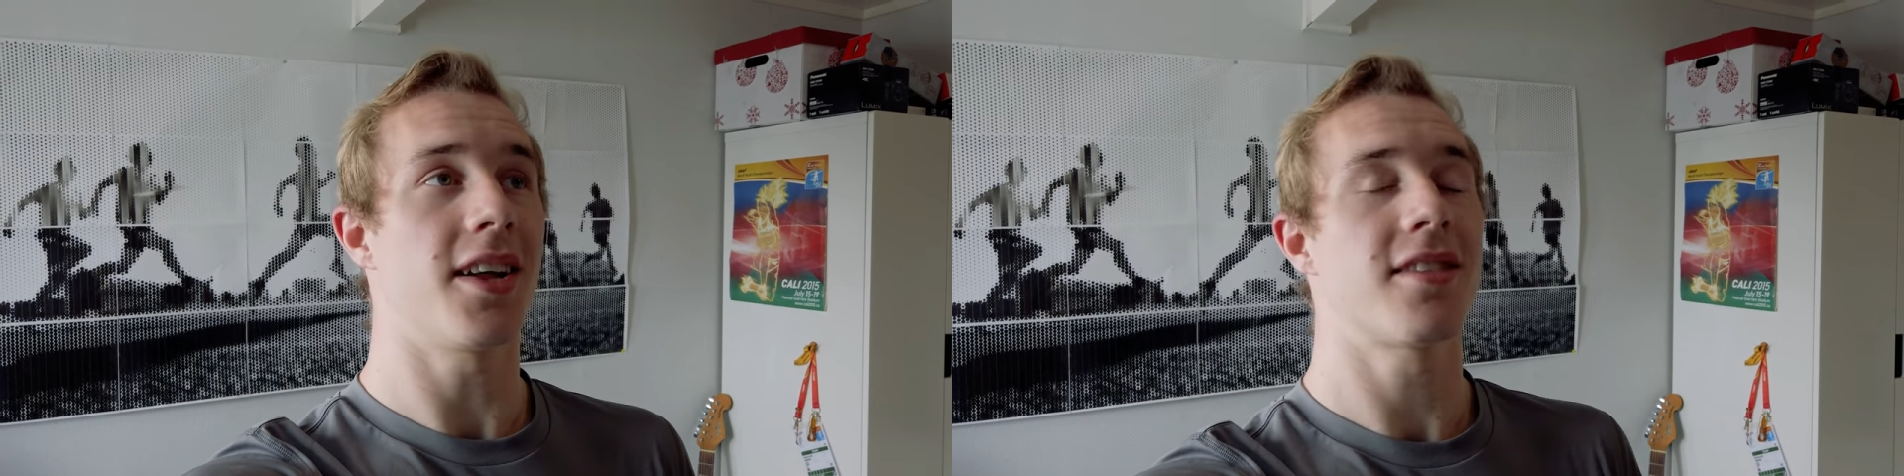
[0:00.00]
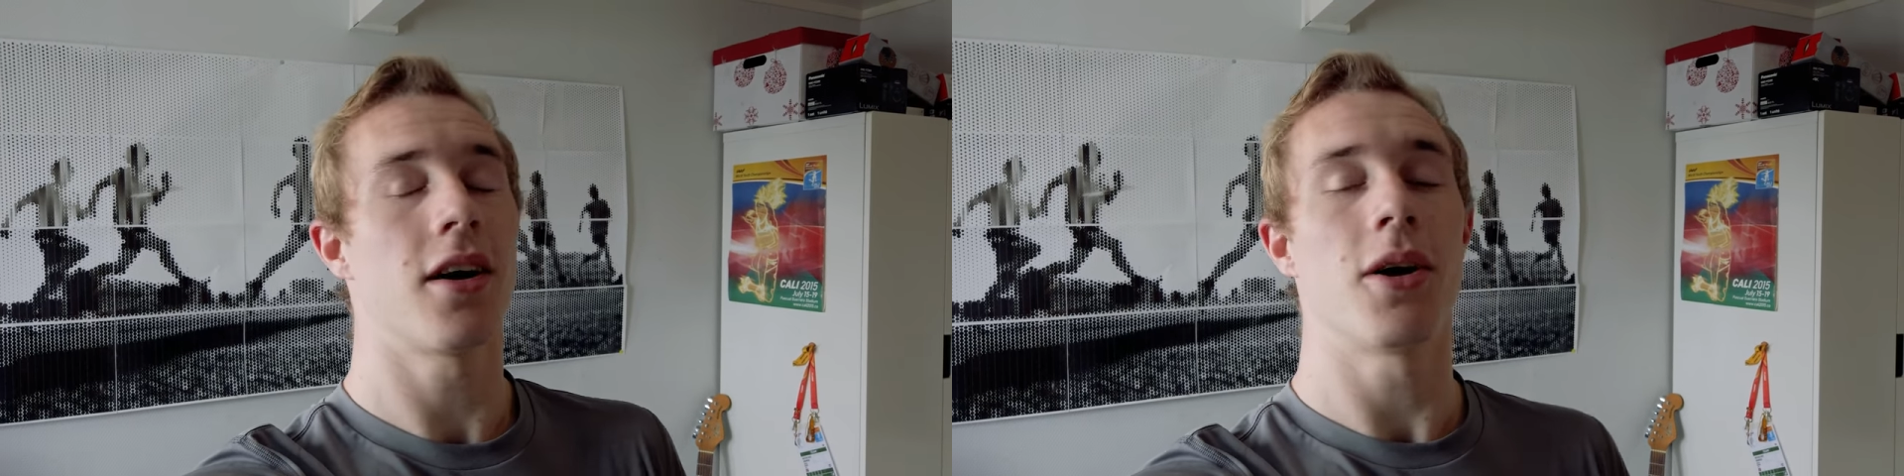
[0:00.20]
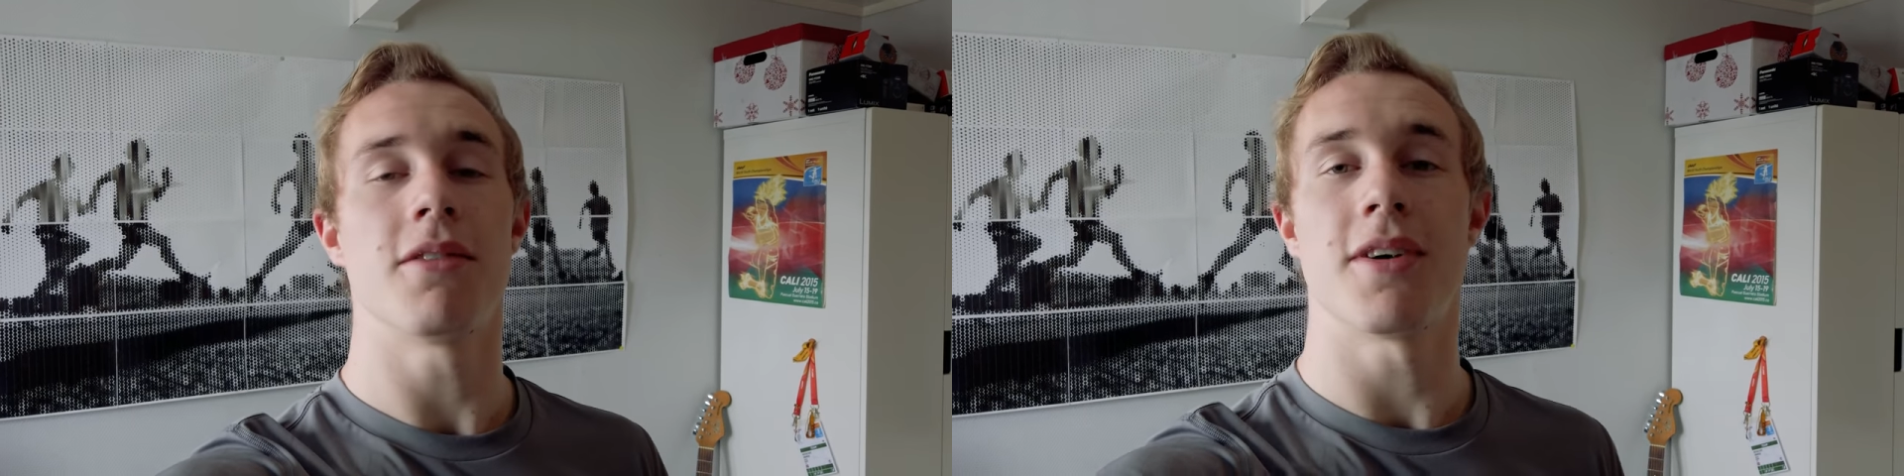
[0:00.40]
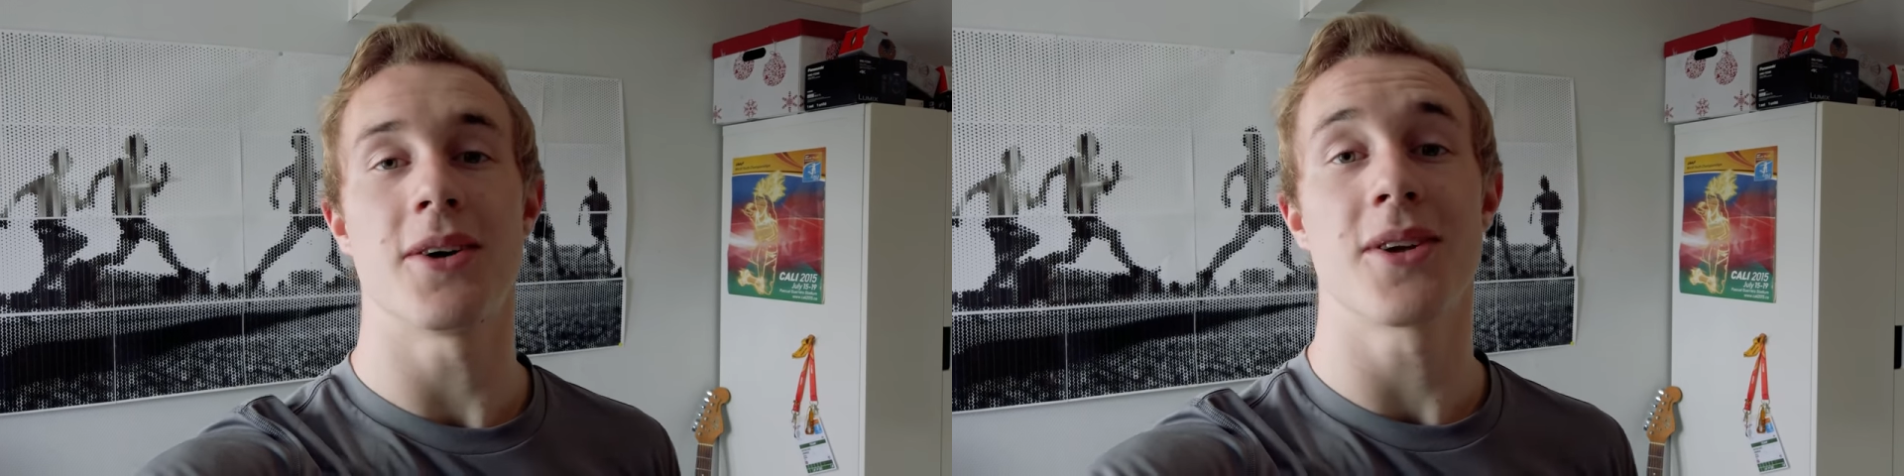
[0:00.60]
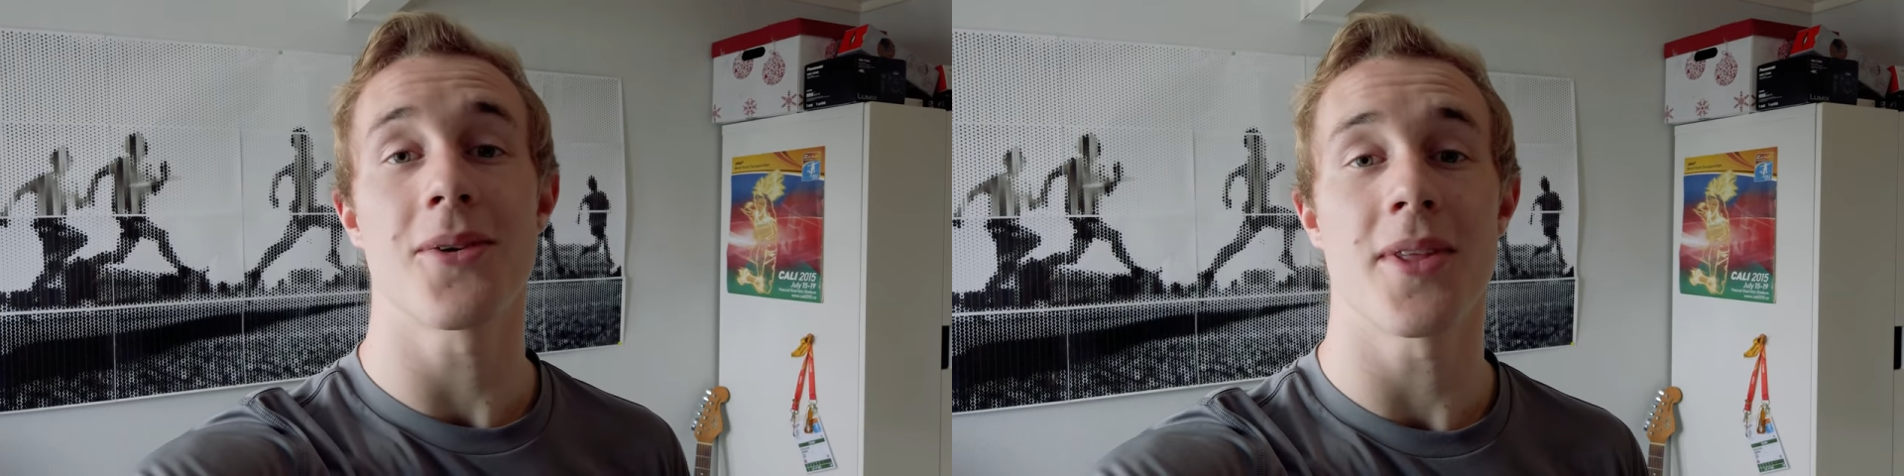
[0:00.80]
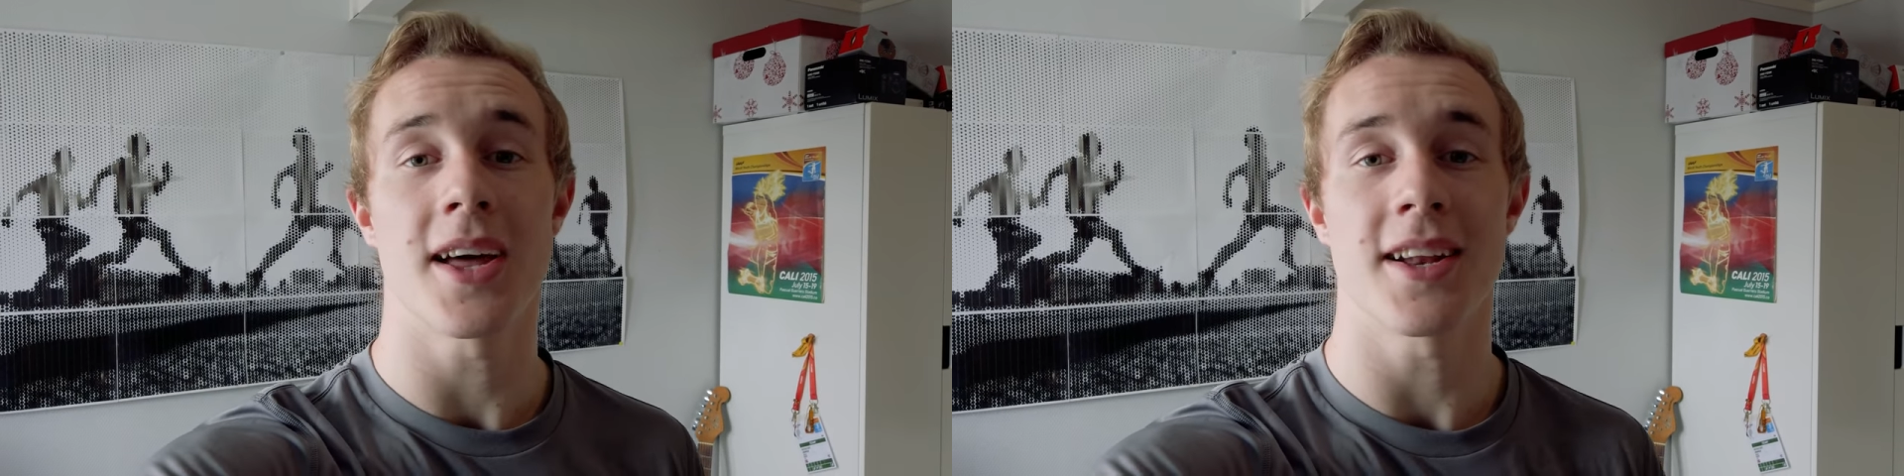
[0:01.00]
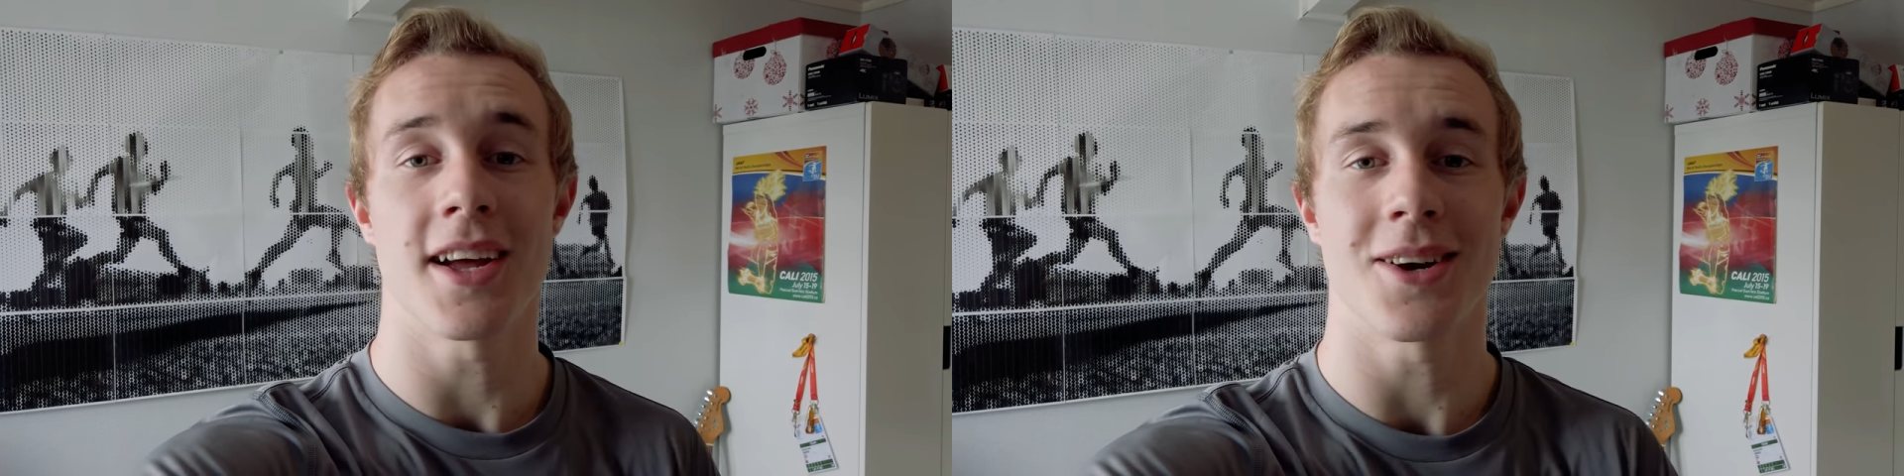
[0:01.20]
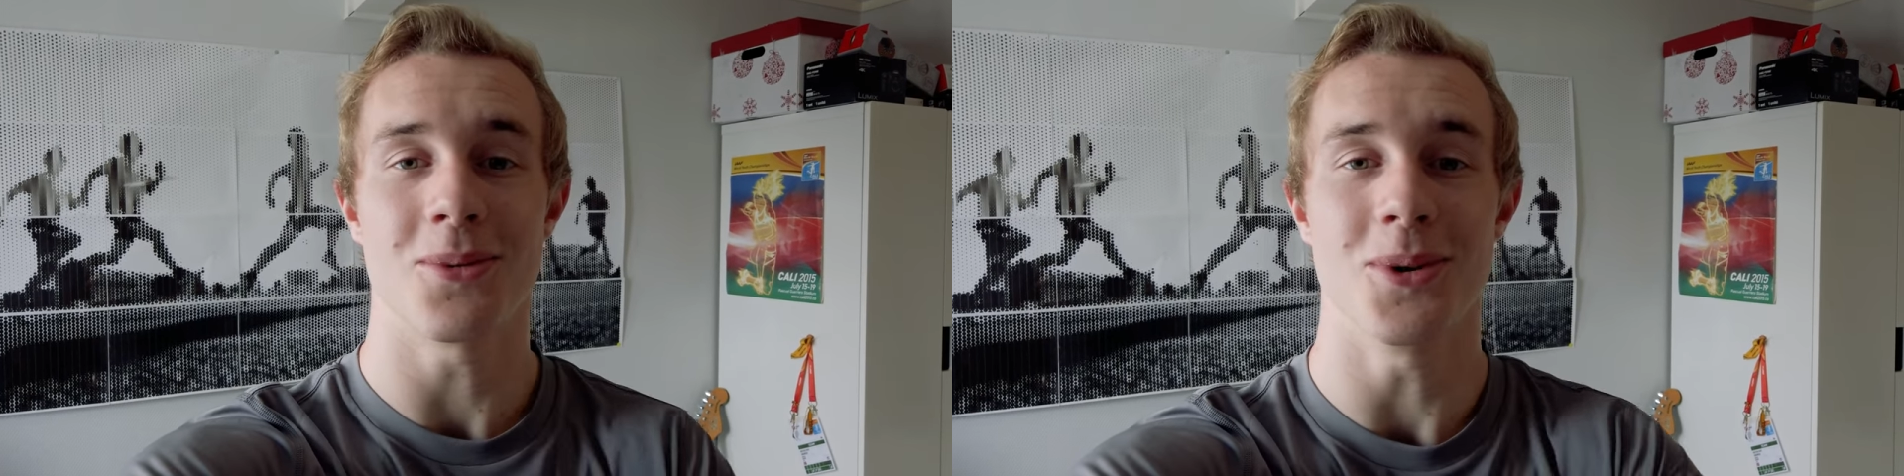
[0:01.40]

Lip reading: that's how I found out that I